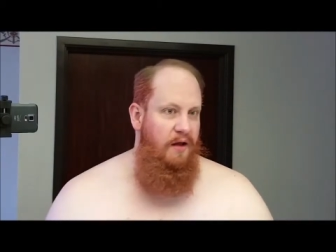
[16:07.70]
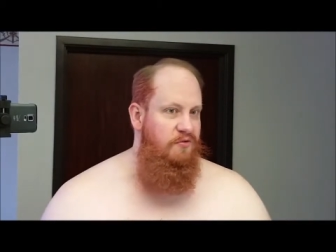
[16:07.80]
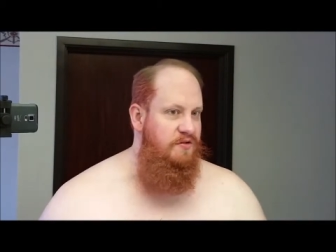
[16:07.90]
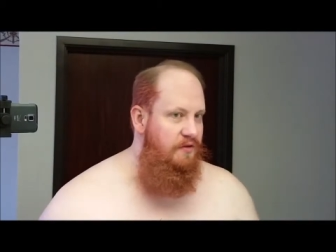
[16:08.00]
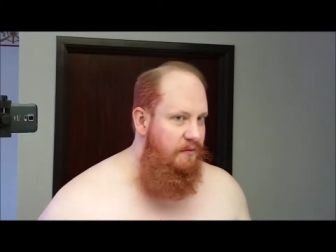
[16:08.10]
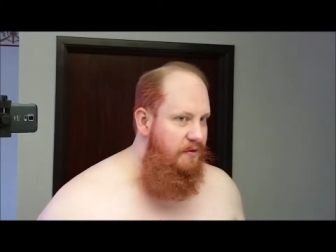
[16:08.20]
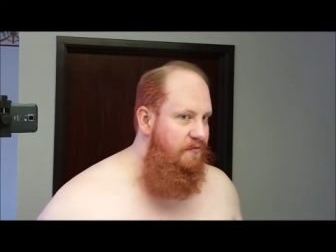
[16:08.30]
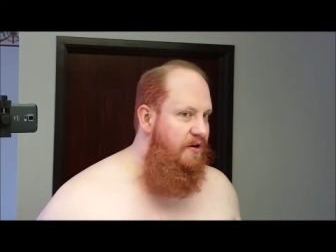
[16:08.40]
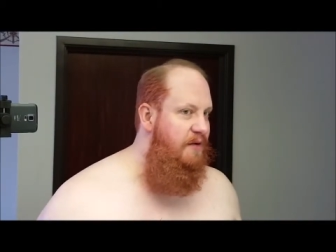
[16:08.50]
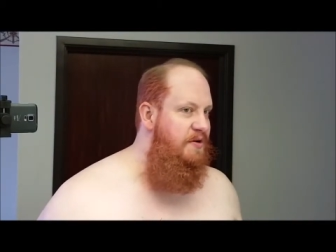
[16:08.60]
I must look a
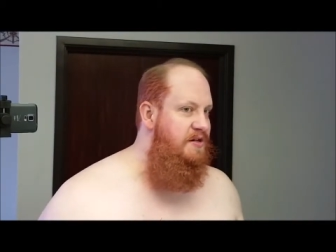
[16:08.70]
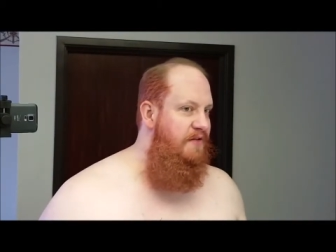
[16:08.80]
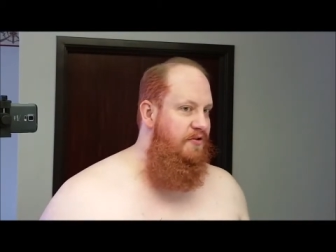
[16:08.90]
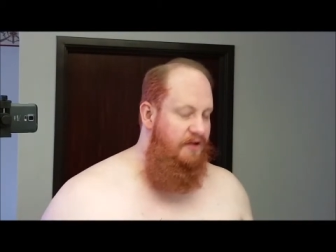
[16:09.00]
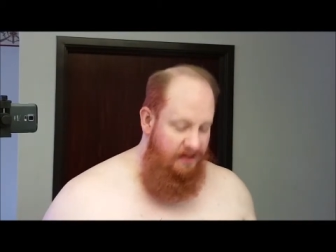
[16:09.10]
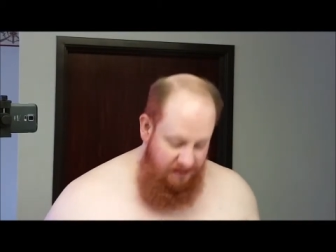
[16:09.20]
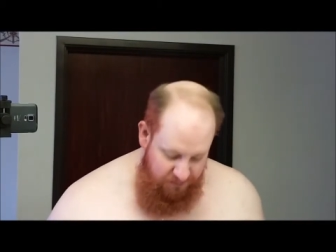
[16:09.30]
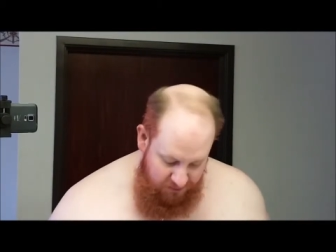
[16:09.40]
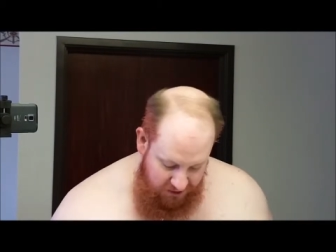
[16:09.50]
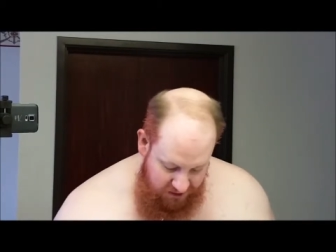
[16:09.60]
bit flaming devil right at the
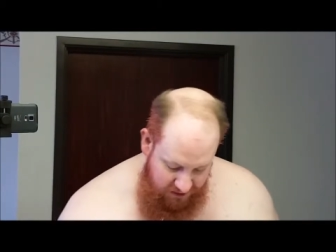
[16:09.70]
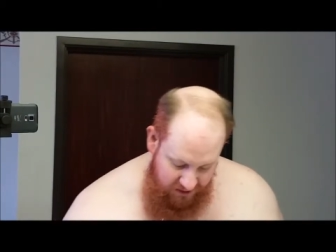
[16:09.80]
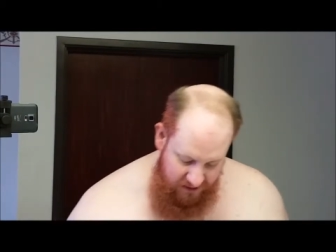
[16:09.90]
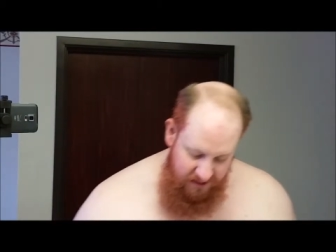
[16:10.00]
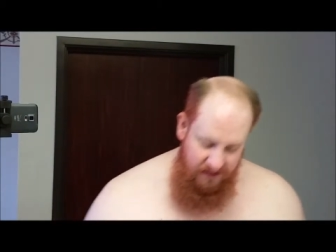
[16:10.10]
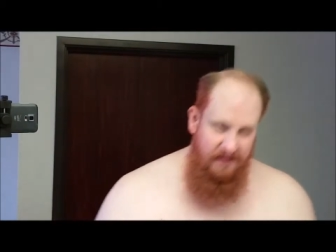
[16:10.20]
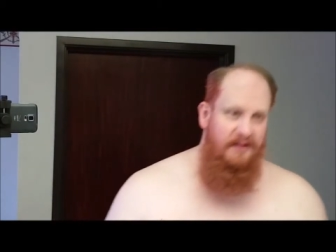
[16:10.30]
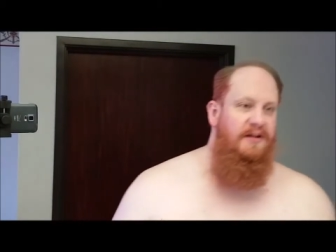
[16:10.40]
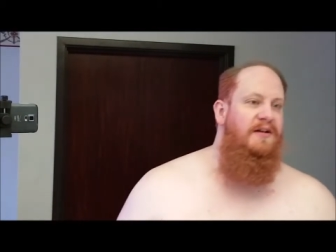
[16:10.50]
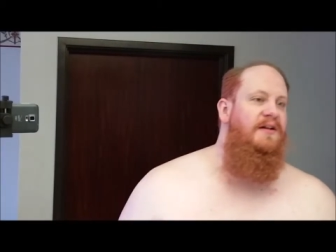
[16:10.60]
moment.
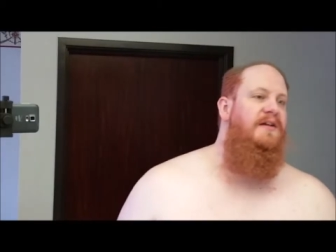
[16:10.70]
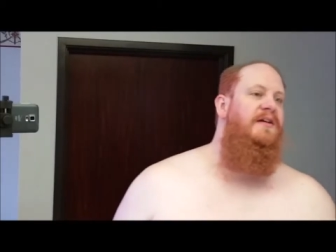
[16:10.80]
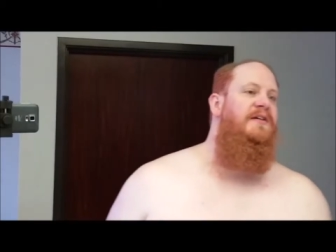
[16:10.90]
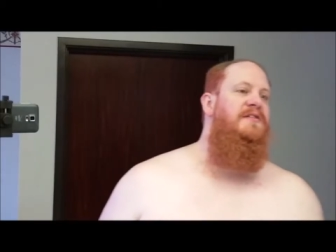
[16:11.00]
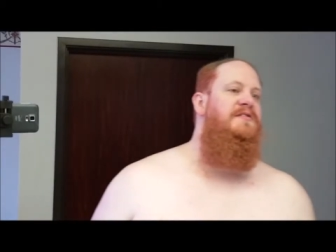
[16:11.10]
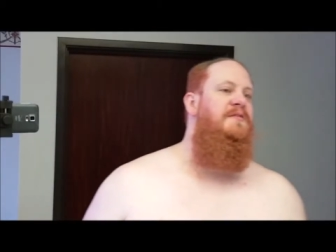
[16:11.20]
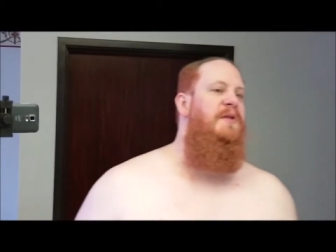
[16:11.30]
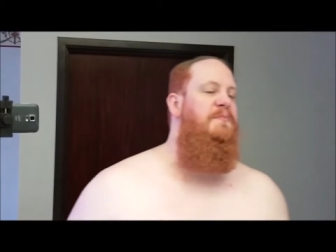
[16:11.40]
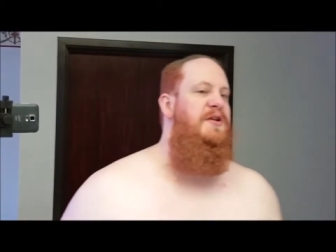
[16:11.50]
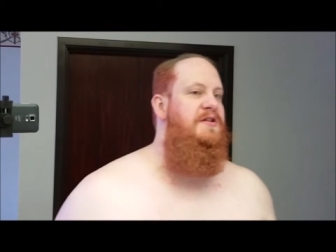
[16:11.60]
Just need
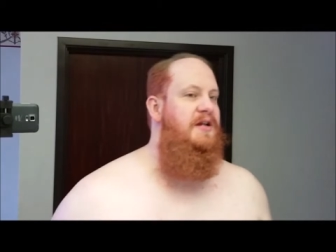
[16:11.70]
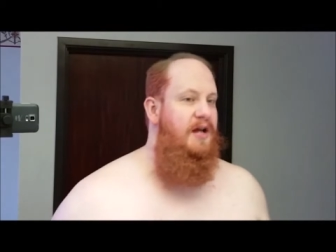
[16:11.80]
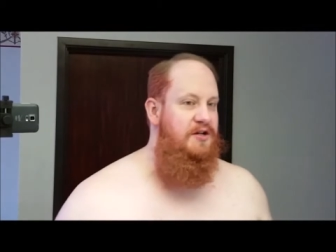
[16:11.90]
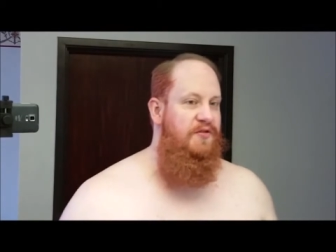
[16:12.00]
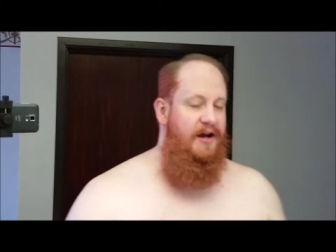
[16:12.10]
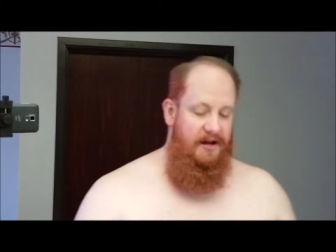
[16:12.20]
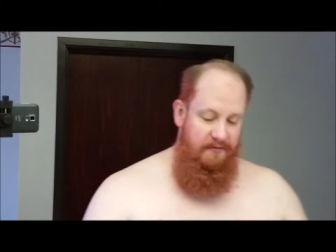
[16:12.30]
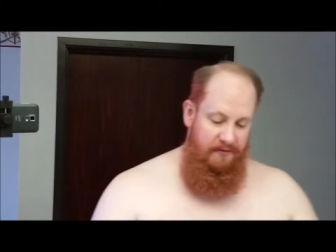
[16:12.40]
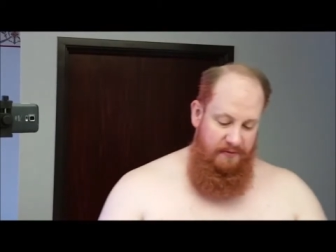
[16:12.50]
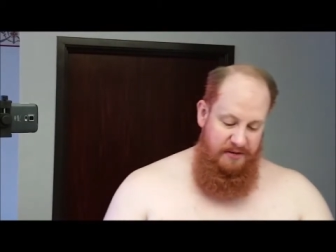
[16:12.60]
my beard to catch fire
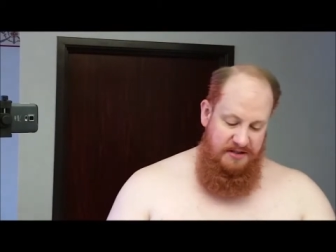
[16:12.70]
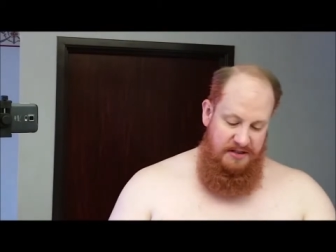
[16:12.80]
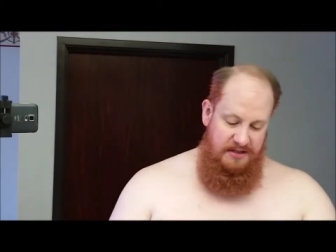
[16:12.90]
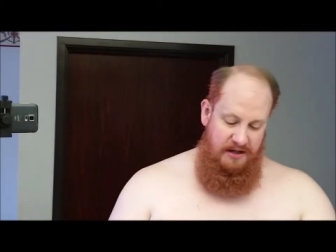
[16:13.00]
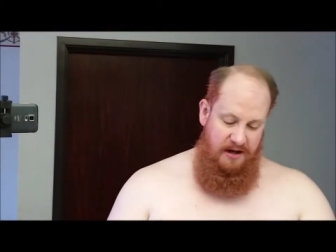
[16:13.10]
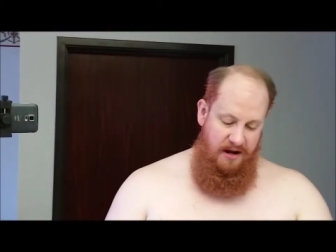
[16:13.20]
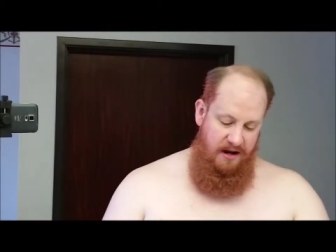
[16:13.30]
and ruin business.